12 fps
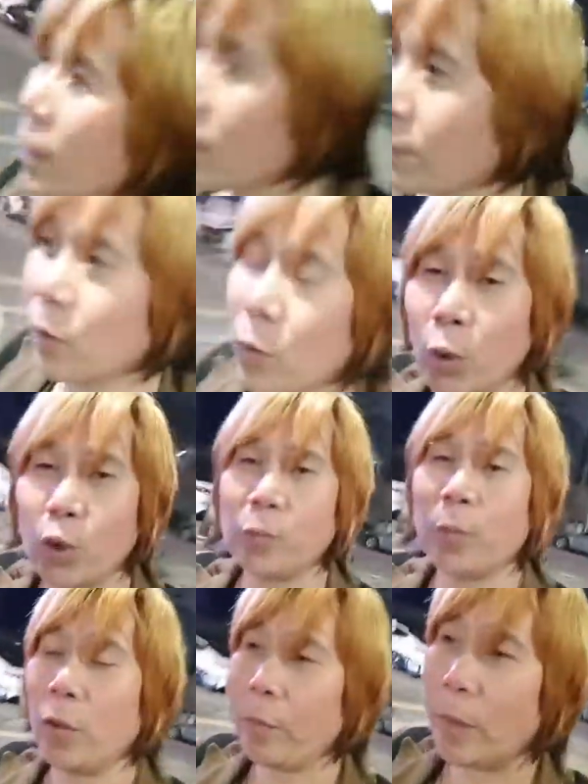Malungkot
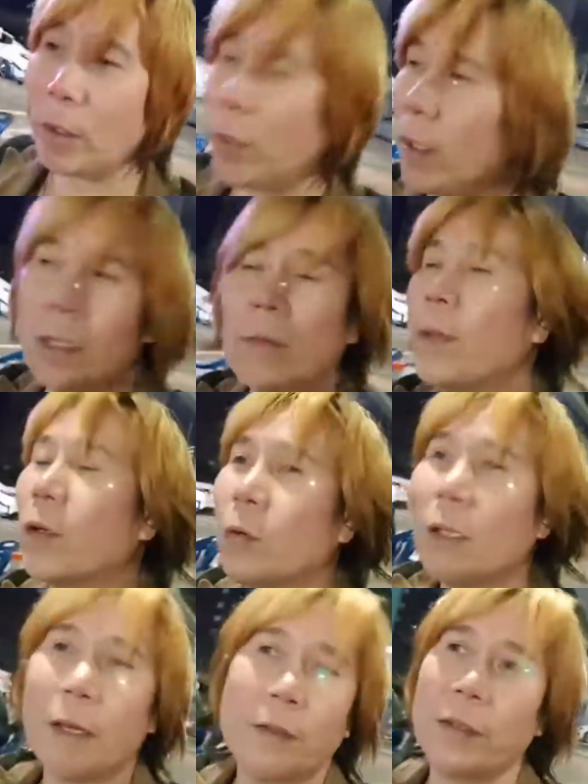po pag
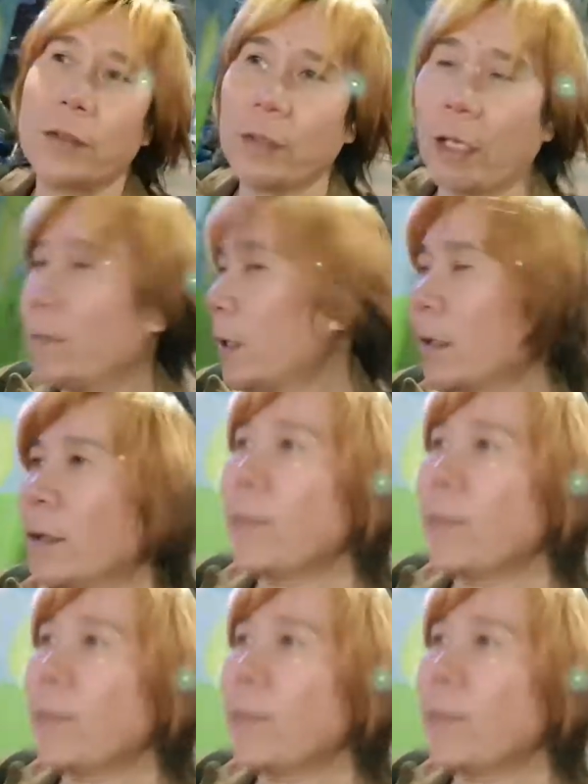walang entertainment.